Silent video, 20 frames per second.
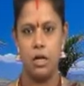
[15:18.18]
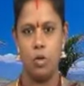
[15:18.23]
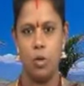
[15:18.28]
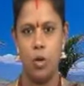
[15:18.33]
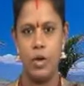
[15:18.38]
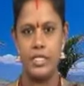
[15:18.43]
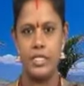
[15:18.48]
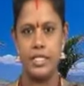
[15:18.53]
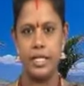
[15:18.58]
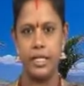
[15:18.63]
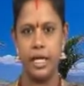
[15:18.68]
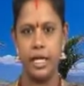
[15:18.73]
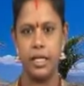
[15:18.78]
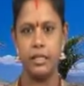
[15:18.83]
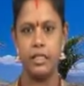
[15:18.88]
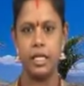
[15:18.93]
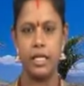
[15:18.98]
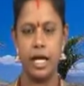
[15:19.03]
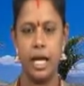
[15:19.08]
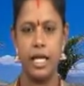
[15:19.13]
Once
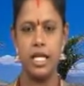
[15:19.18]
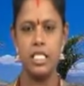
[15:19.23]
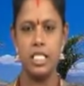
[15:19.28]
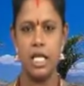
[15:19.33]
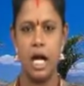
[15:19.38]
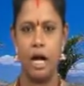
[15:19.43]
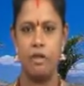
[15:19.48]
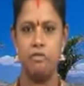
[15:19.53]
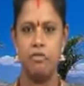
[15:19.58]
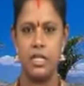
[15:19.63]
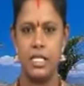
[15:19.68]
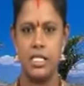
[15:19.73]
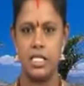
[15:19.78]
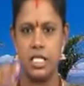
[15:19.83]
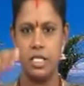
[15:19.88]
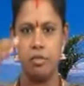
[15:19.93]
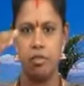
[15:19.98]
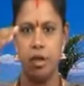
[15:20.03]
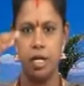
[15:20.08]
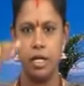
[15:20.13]
again, the right half is
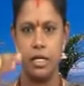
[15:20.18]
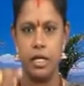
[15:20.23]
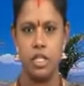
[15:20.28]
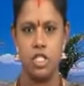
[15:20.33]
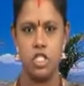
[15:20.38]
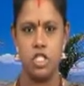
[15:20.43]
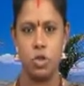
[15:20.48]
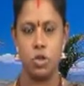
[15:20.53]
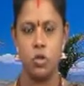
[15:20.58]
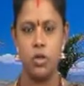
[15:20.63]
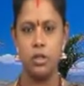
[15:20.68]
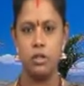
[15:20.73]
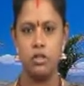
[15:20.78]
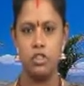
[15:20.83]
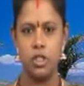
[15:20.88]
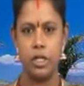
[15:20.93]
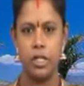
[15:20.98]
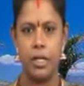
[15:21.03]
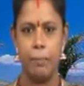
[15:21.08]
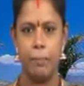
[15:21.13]
divided into
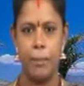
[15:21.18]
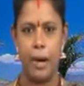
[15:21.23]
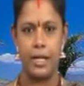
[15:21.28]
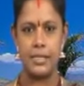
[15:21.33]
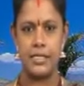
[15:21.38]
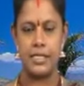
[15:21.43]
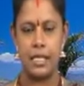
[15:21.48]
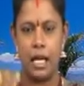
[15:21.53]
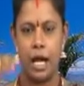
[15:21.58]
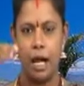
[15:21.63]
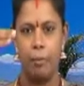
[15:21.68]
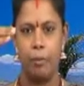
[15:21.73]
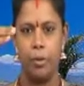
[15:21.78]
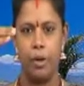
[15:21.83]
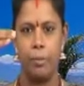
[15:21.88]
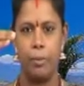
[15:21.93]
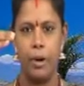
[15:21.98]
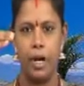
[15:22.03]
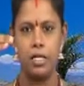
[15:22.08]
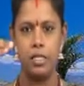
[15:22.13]
three parts, upper
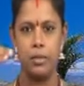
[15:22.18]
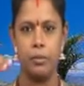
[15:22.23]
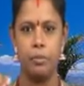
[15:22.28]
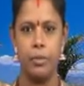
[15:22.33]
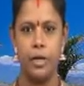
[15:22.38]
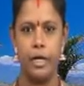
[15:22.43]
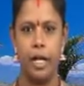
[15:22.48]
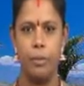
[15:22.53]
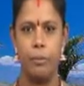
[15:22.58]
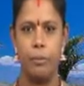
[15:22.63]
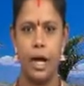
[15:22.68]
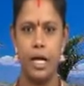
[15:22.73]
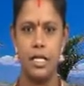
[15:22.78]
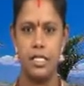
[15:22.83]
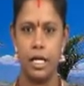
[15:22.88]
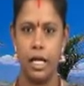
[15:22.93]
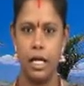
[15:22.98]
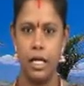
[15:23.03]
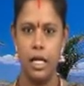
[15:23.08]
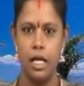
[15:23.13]
part, middle part
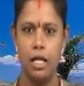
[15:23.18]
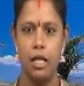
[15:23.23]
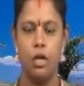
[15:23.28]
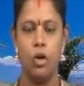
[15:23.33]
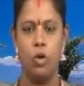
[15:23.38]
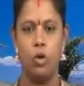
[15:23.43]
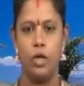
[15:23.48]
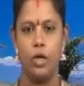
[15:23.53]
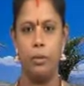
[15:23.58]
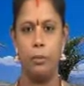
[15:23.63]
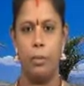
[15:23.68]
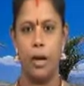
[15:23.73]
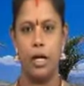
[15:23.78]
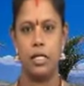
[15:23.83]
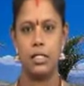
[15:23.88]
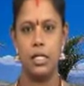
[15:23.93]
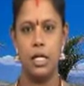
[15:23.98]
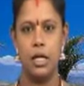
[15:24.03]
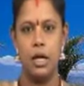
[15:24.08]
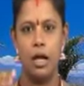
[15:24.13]
and lower part.